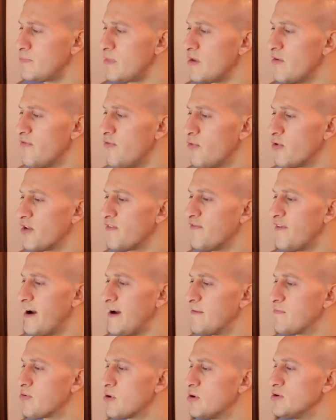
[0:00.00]

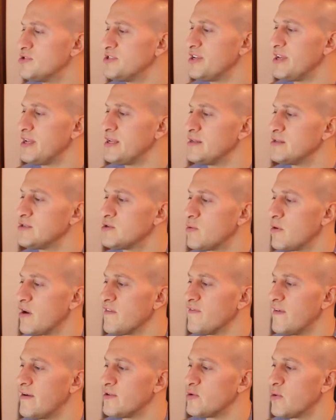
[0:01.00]
45 protein,
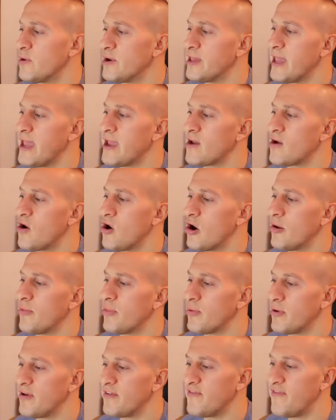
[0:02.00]
28 carb,
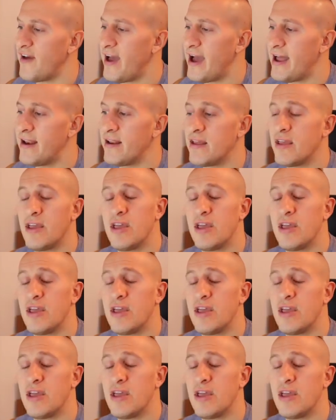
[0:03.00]
3 fat.